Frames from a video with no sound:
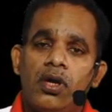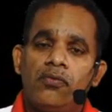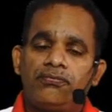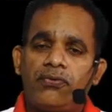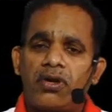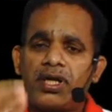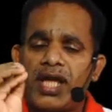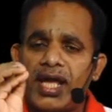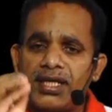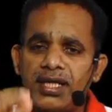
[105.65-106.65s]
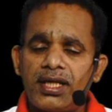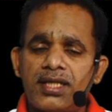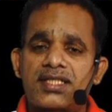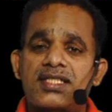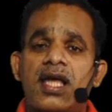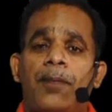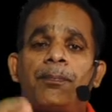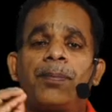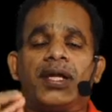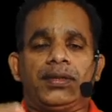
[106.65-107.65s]
For any
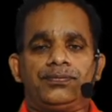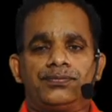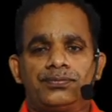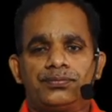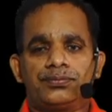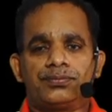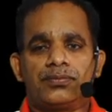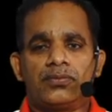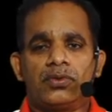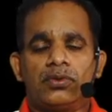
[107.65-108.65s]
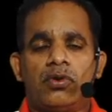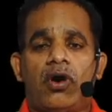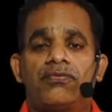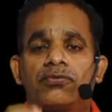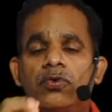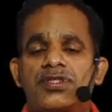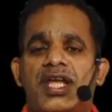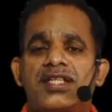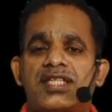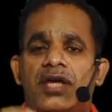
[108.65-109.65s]
supply of goods
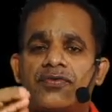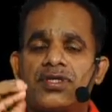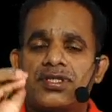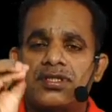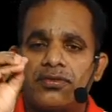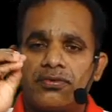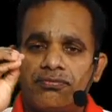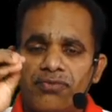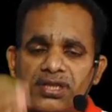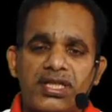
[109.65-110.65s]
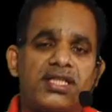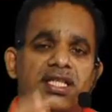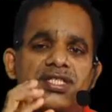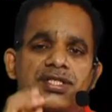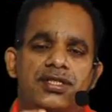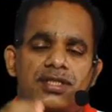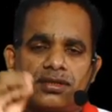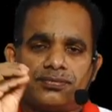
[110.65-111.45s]
and service within the state,